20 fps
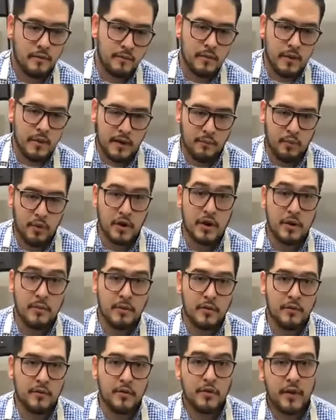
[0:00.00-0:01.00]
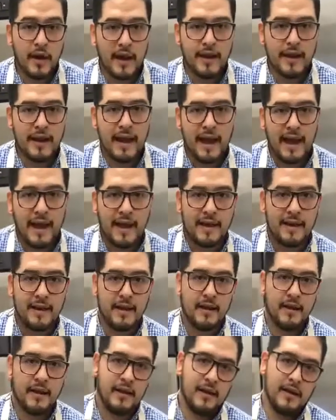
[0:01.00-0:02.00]
like working with food hand in hand,
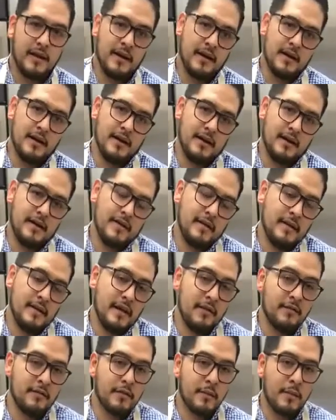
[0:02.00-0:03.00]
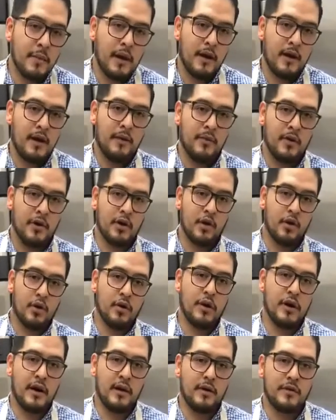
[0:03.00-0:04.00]
and then from there I went to
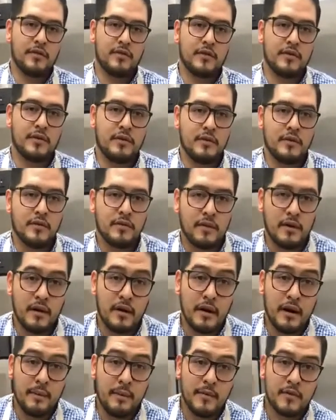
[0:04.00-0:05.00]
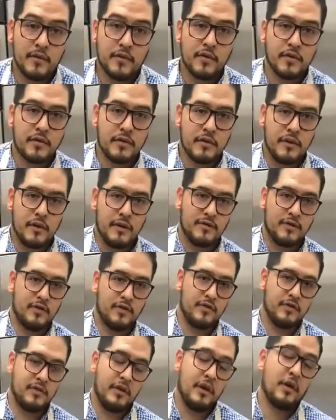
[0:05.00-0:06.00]
culinary school where I got
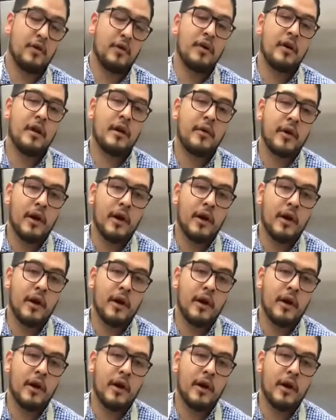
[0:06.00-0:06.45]
associated in culinary